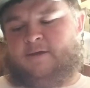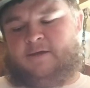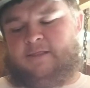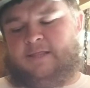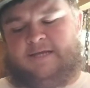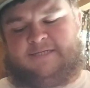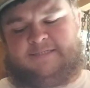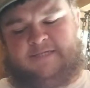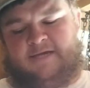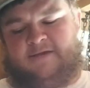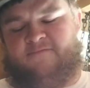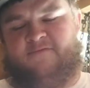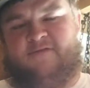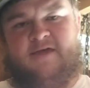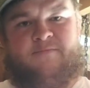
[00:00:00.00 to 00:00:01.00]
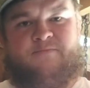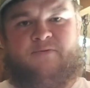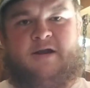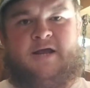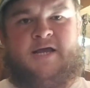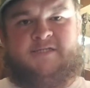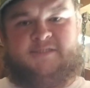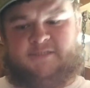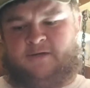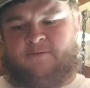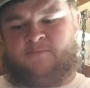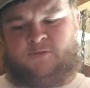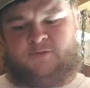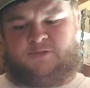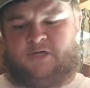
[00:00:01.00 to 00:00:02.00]
like I say, for that price, I'm
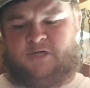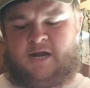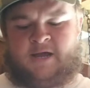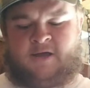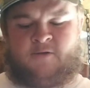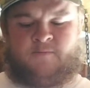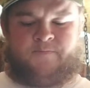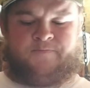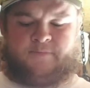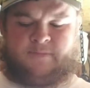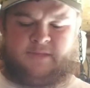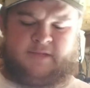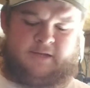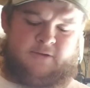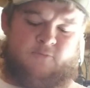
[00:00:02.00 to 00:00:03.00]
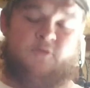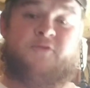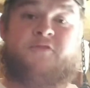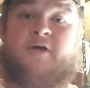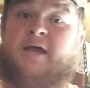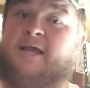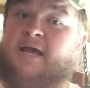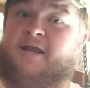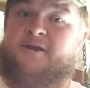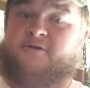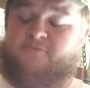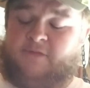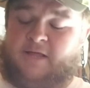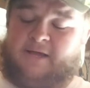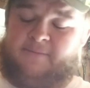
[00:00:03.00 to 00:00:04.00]
going to try them. One thing I do
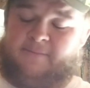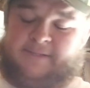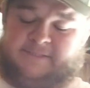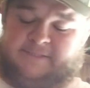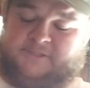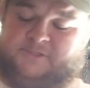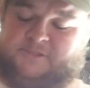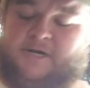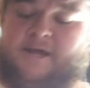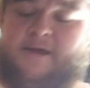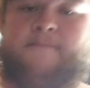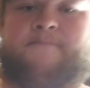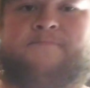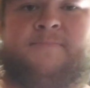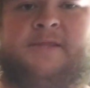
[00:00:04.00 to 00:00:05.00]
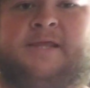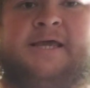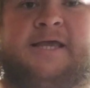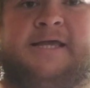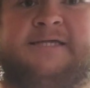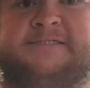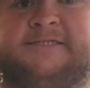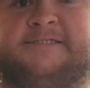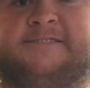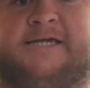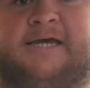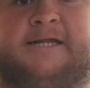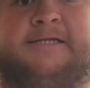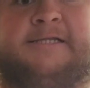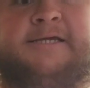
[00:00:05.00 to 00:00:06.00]
like about this trap is it's got
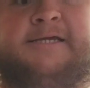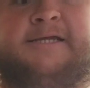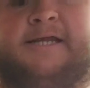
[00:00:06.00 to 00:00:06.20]
a clean